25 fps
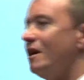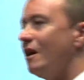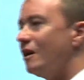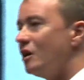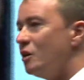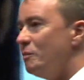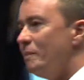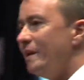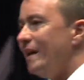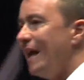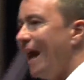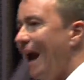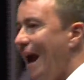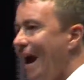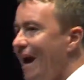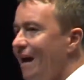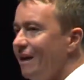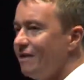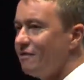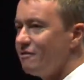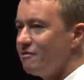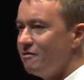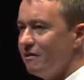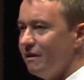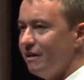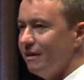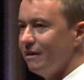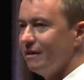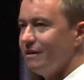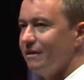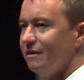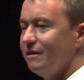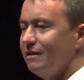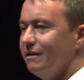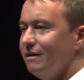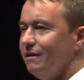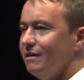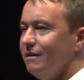and I could be angry.
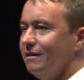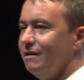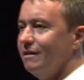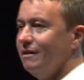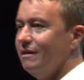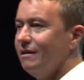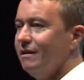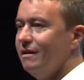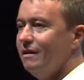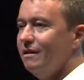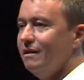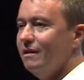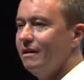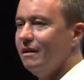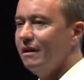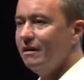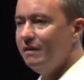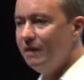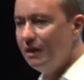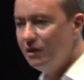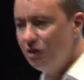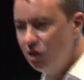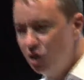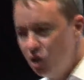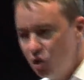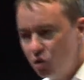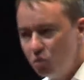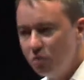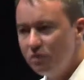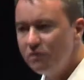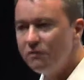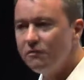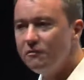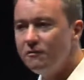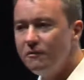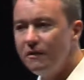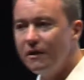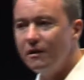And then you
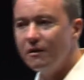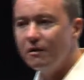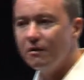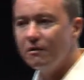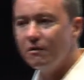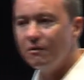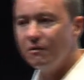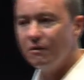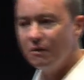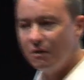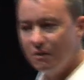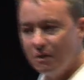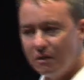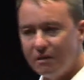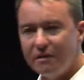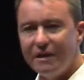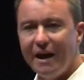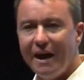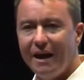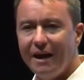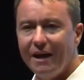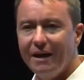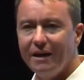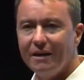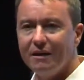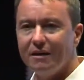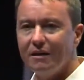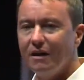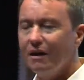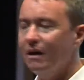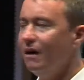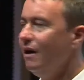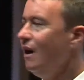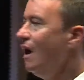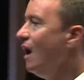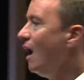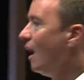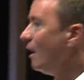would feel that anger.
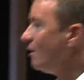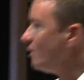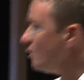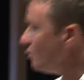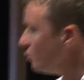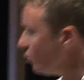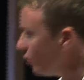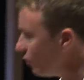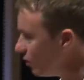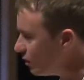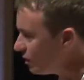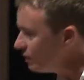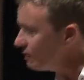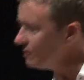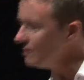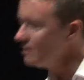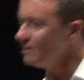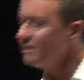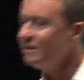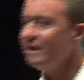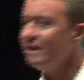I could walk on the